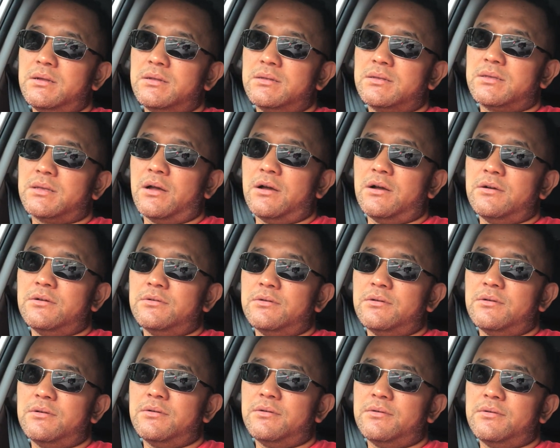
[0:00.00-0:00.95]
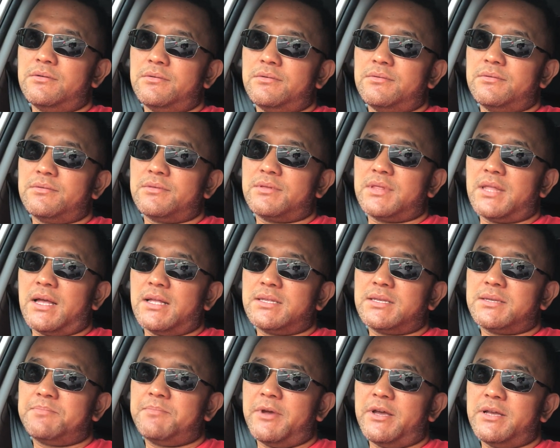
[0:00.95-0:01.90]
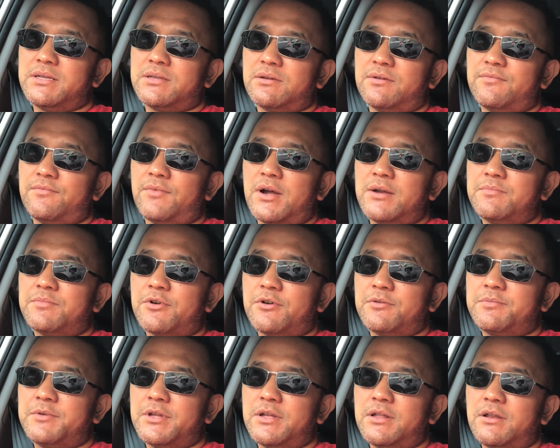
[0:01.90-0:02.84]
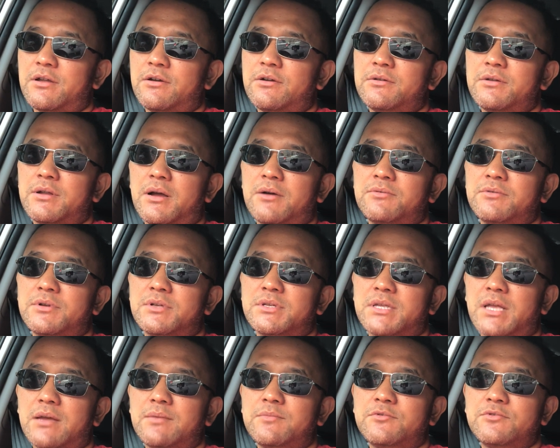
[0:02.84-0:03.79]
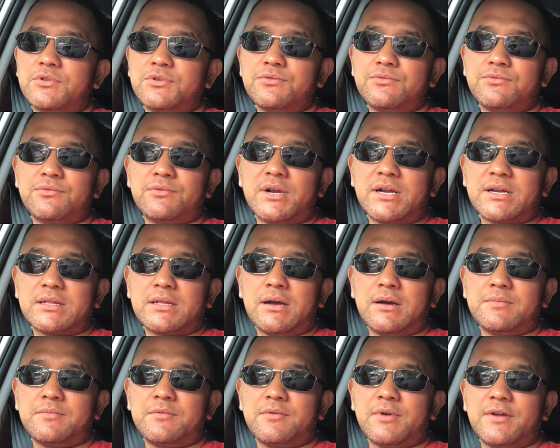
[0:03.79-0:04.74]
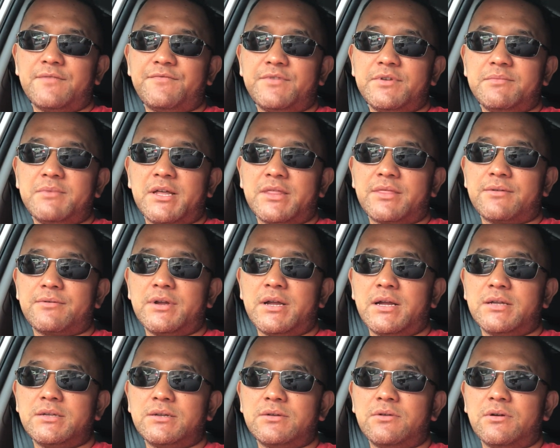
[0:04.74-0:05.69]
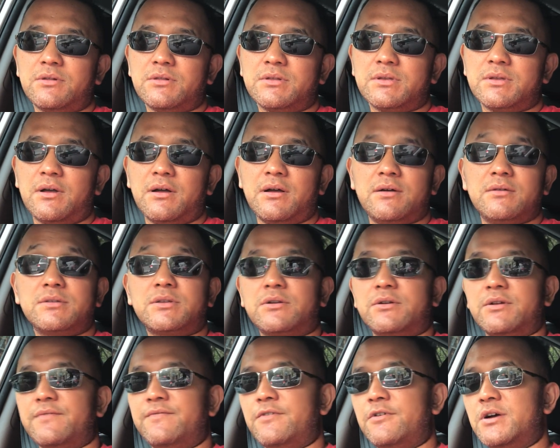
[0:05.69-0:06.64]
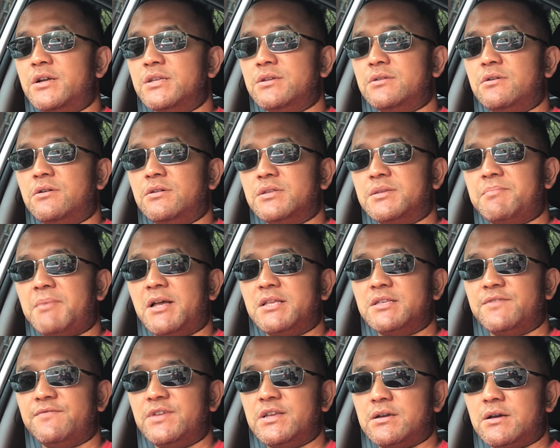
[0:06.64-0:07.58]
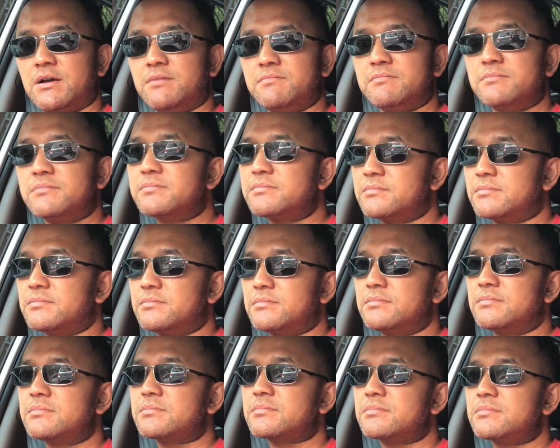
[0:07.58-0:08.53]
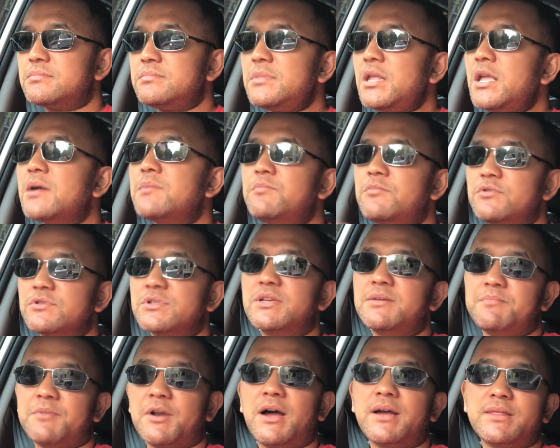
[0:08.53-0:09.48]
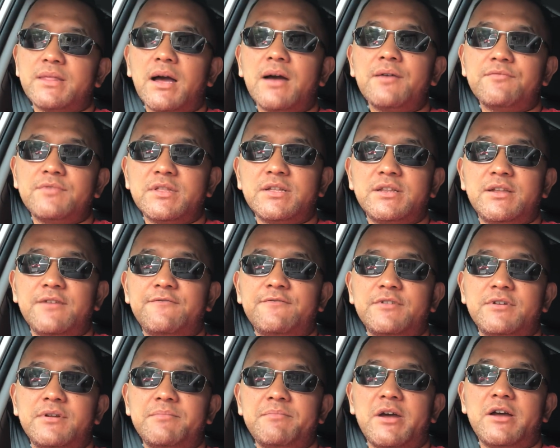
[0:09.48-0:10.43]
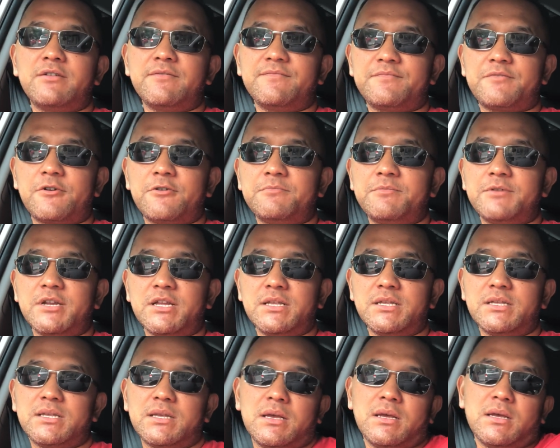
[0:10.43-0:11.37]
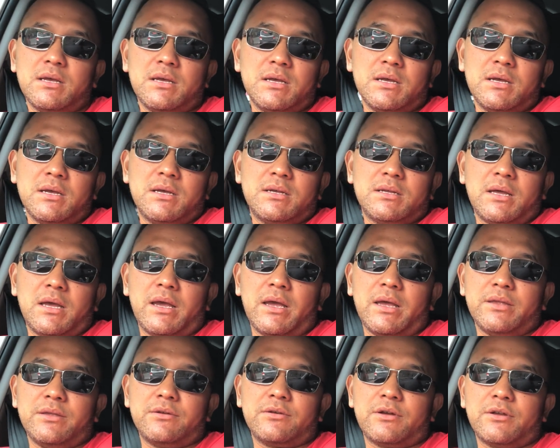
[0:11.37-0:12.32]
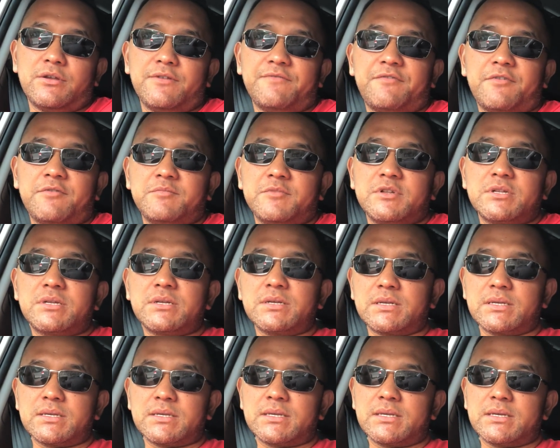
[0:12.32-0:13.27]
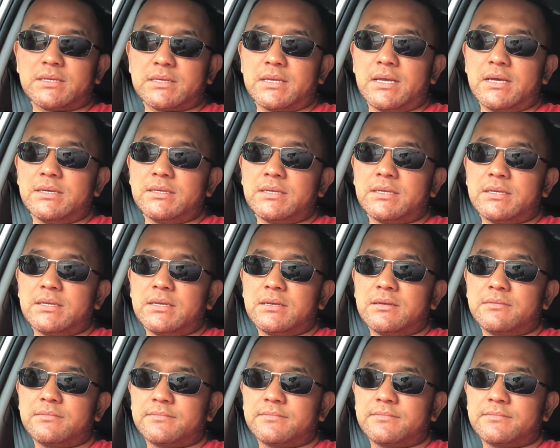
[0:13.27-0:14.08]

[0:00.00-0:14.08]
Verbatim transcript: So that's based on one property alone. I was able to rack up roughly about $400 passive income. Multiply that with a different amount of properties, and you got your formula to success.